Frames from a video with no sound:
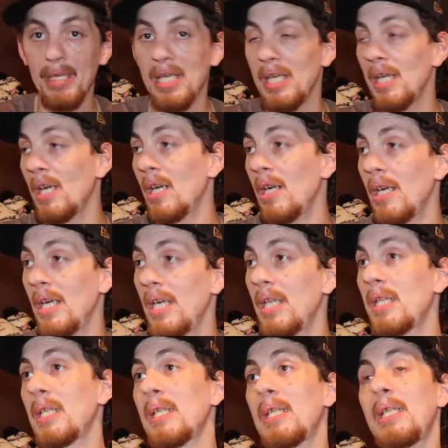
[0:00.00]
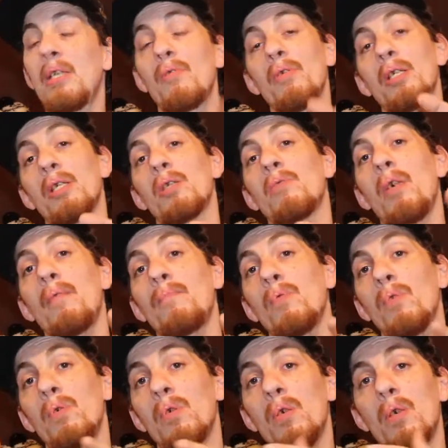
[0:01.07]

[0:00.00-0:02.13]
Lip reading: me into serious trouble,